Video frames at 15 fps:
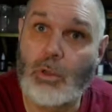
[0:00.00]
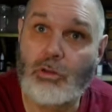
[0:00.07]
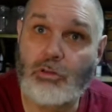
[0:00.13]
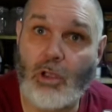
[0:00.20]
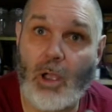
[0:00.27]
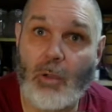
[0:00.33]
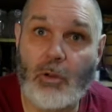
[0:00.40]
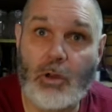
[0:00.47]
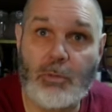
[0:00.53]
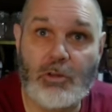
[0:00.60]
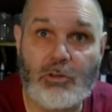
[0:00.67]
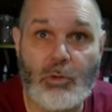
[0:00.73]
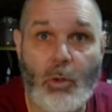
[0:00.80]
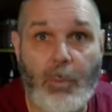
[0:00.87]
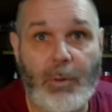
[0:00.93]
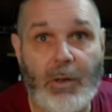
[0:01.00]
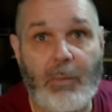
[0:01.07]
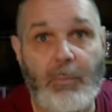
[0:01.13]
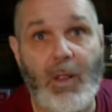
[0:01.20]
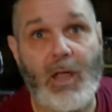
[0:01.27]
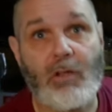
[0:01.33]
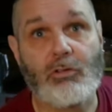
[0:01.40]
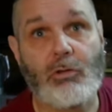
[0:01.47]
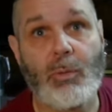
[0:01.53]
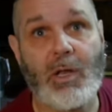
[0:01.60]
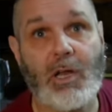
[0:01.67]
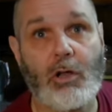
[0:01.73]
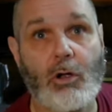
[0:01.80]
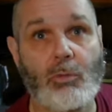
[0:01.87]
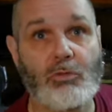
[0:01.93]
So I'm going to be swapping him that. So
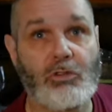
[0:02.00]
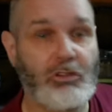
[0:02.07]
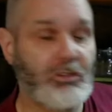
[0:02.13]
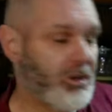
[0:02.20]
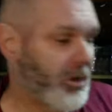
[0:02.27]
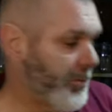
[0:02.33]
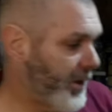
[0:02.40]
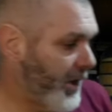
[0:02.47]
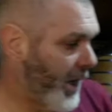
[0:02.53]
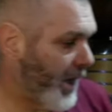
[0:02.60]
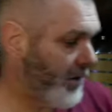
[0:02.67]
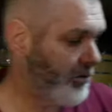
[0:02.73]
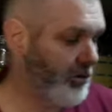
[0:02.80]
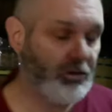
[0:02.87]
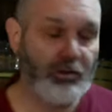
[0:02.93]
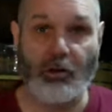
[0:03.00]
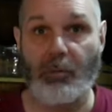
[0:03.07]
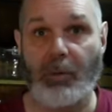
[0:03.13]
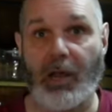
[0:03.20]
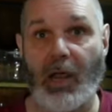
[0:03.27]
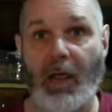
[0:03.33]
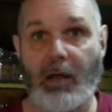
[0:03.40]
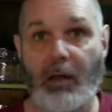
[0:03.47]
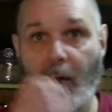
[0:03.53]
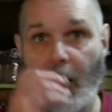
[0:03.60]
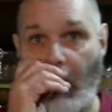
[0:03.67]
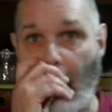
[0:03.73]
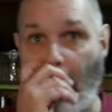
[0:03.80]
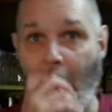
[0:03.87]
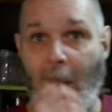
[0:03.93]
when he comes to see me next, he's going to be getting
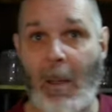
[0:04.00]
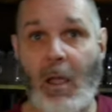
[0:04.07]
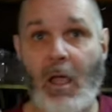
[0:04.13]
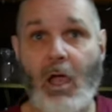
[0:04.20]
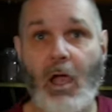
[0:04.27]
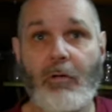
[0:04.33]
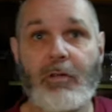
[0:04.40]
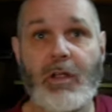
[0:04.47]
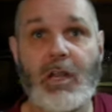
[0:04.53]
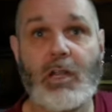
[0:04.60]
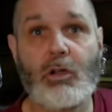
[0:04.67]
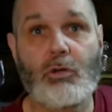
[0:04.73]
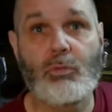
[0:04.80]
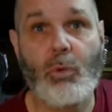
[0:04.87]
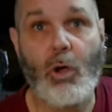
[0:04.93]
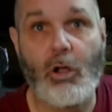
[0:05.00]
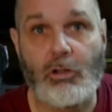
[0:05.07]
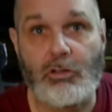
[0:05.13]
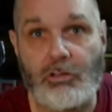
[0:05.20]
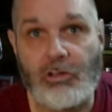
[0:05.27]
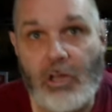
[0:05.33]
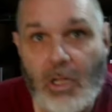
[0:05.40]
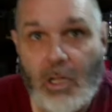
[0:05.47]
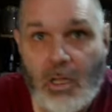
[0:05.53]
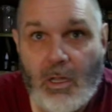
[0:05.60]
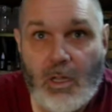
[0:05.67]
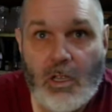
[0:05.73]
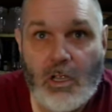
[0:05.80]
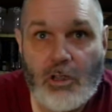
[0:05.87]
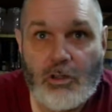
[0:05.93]
a, a really good watch.
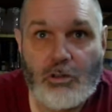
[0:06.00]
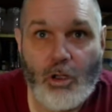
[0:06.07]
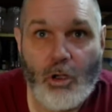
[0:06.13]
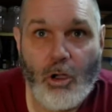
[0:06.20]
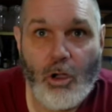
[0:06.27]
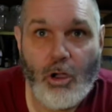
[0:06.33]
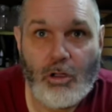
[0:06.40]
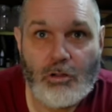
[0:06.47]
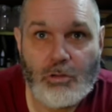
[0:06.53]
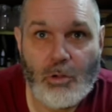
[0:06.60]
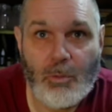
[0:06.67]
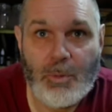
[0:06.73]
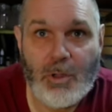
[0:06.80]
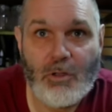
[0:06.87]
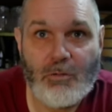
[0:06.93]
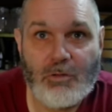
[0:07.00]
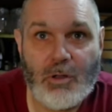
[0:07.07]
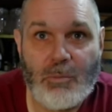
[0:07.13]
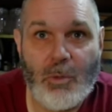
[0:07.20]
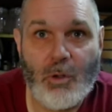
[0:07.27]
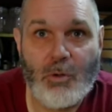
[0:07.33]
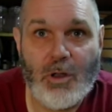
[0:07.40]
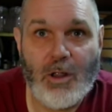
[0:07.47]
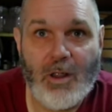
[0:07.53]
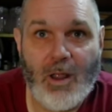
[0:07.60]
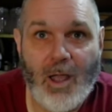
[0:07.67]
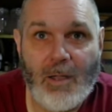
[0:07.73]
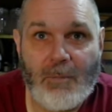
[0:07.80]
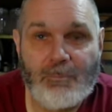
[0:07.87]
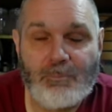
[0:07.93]
So, so he'll be over the moon at
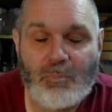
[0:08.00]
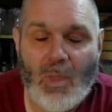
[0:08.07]
that.